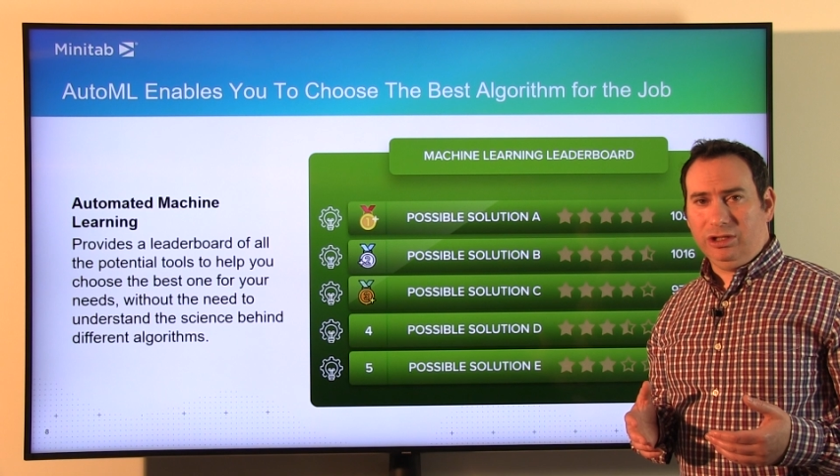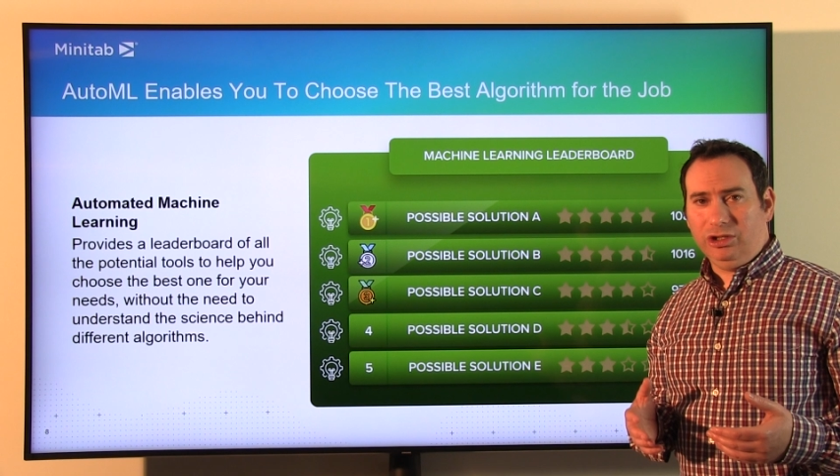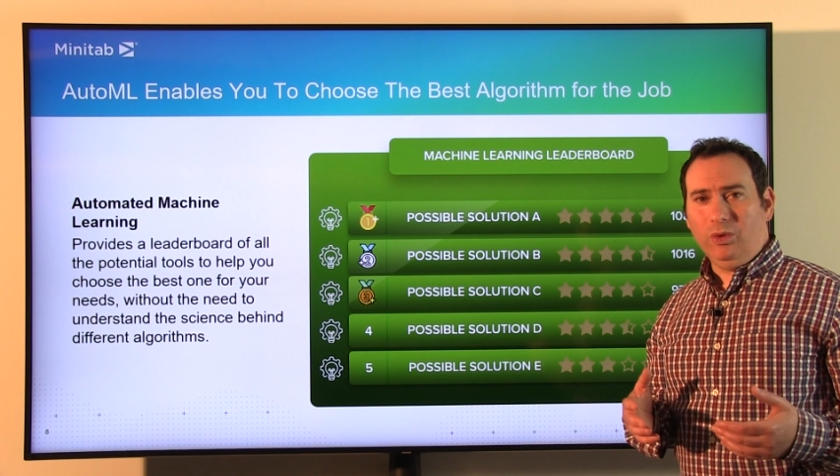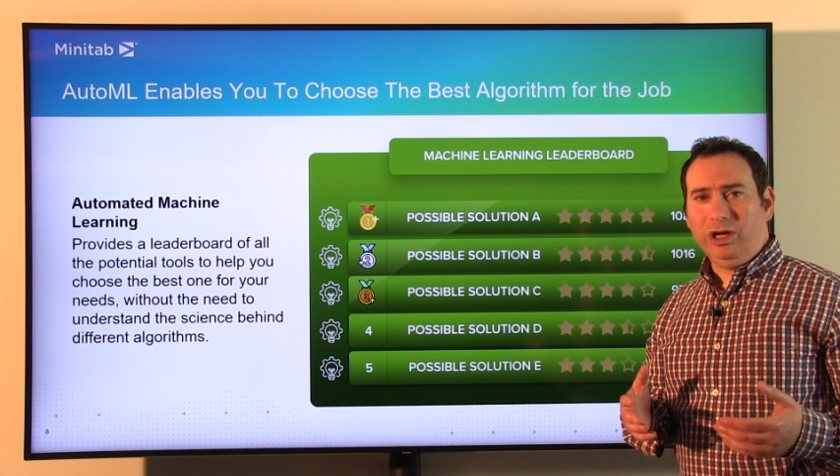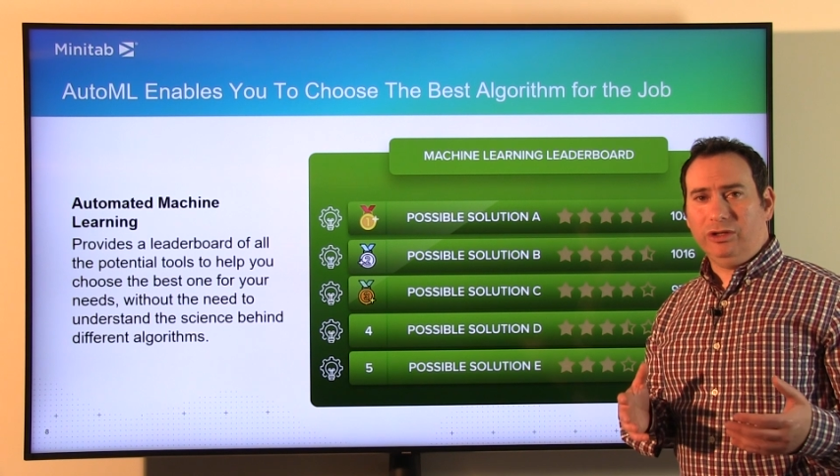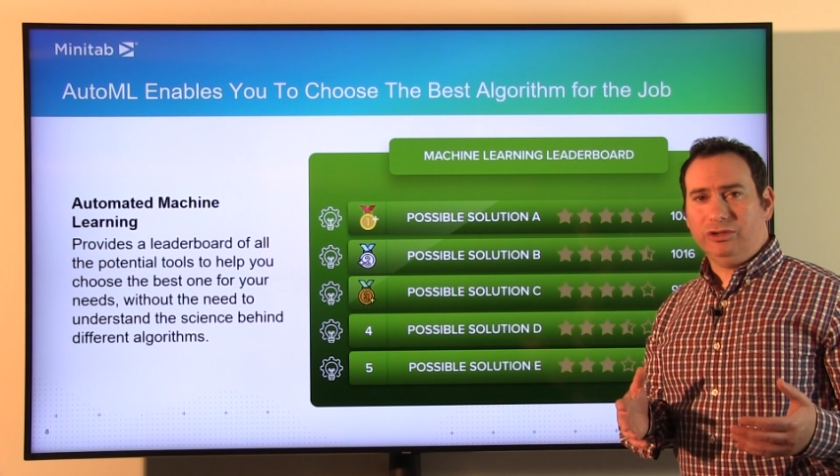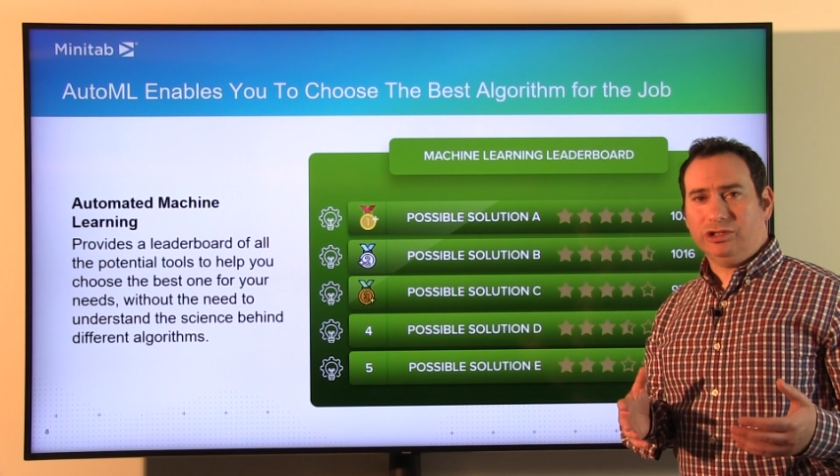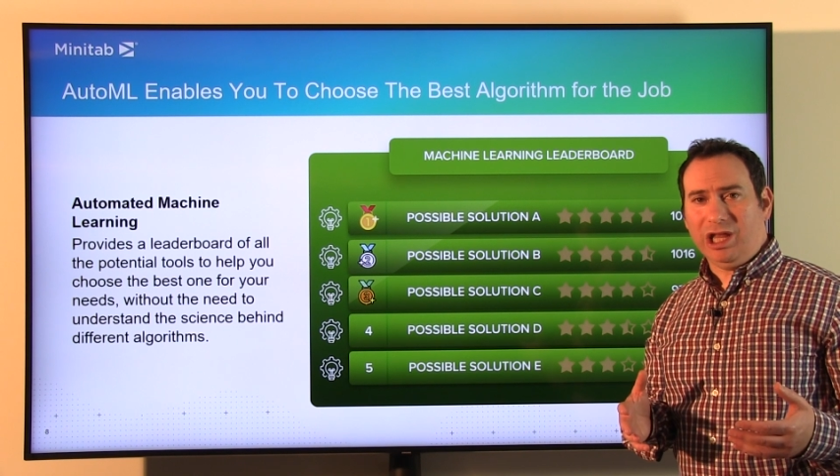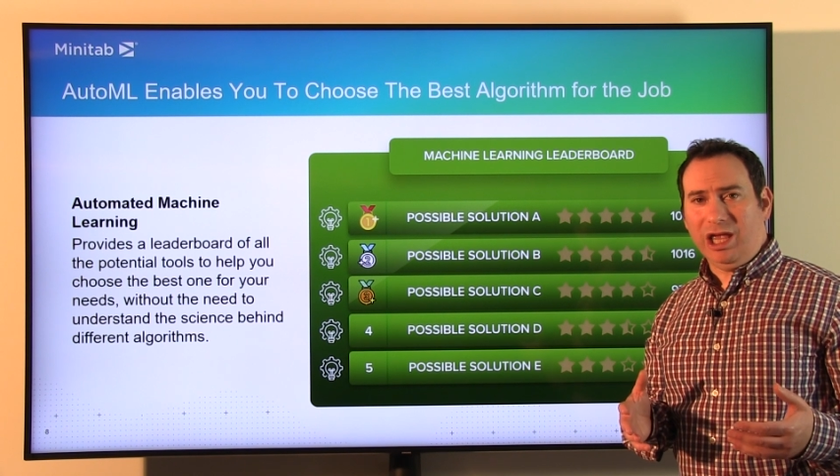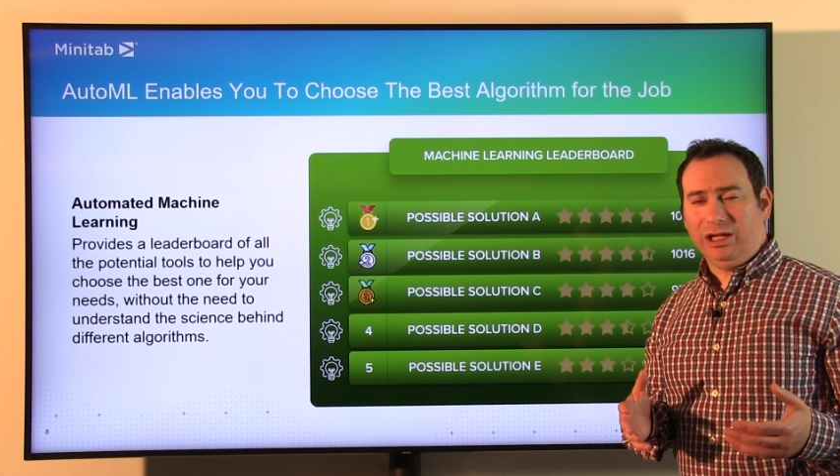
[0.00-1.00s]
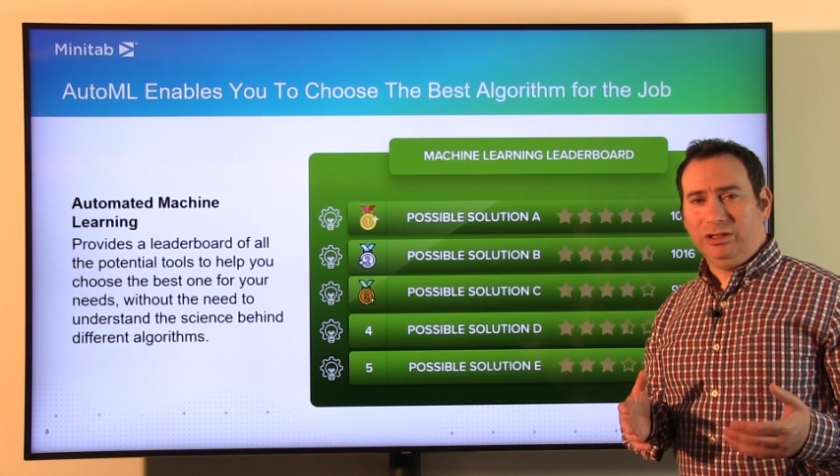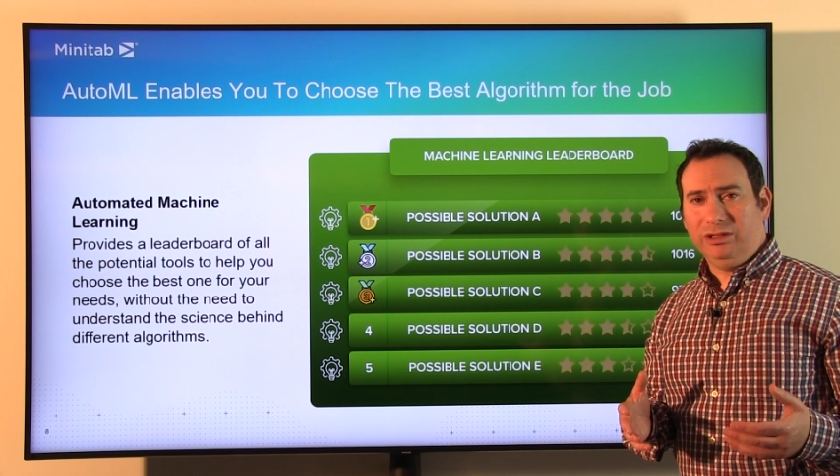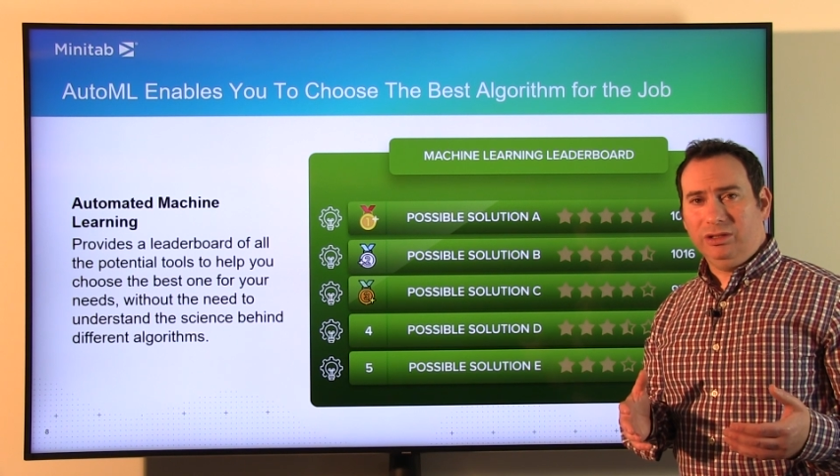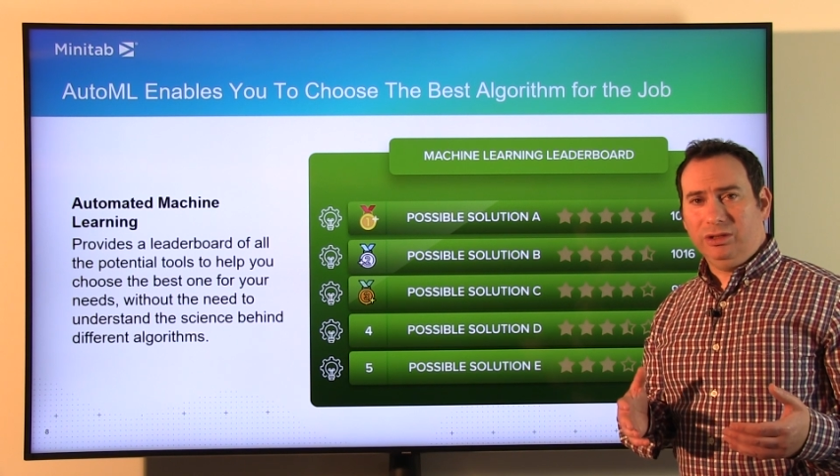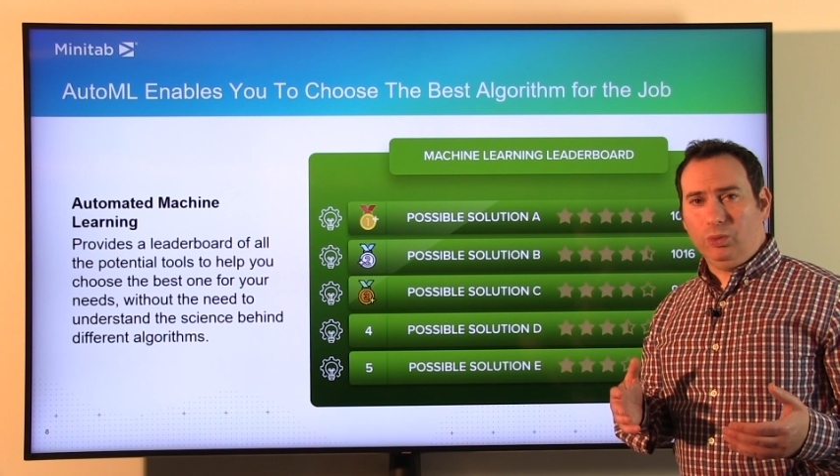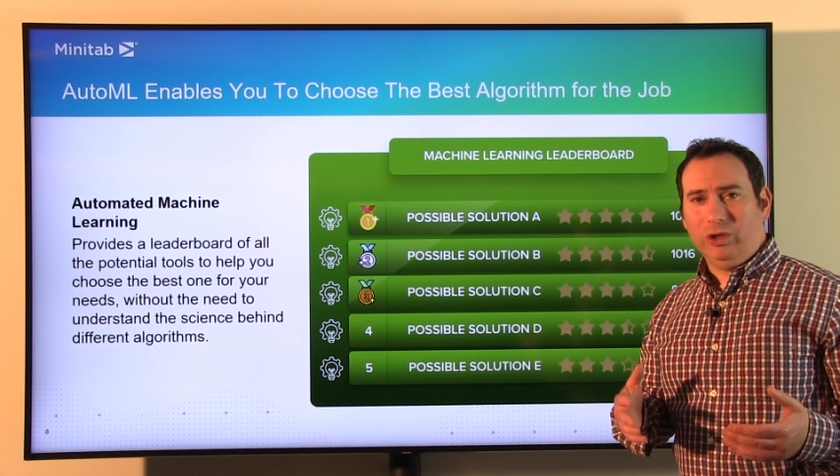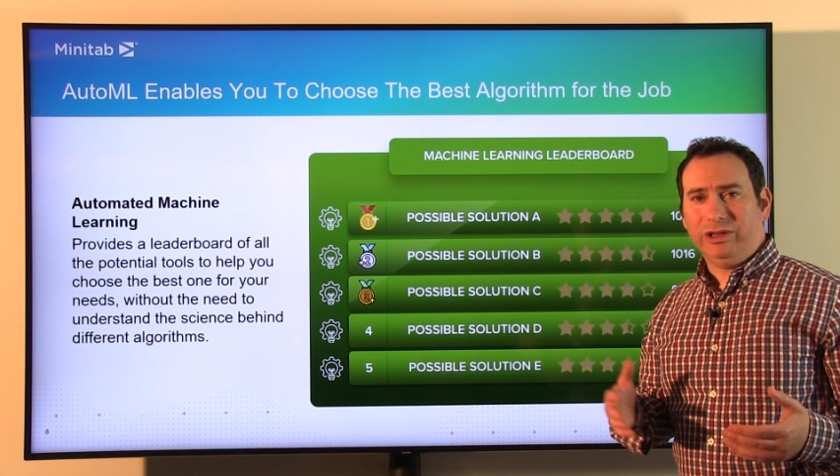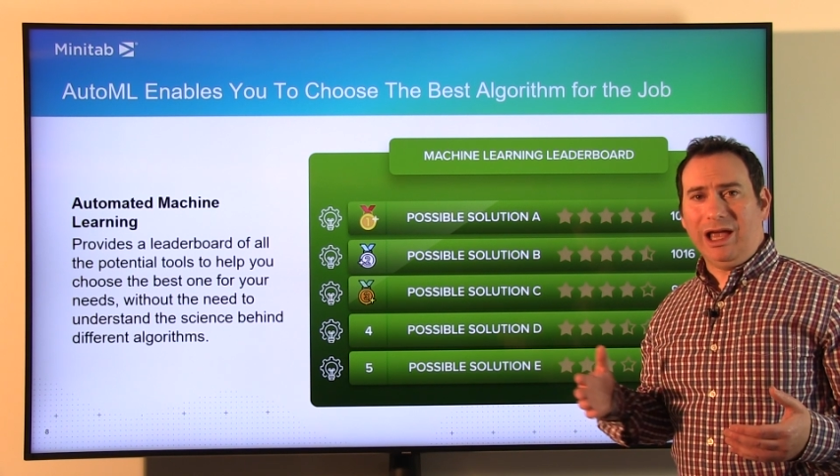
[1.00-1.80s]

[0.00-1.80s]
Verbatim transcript: you want to understand what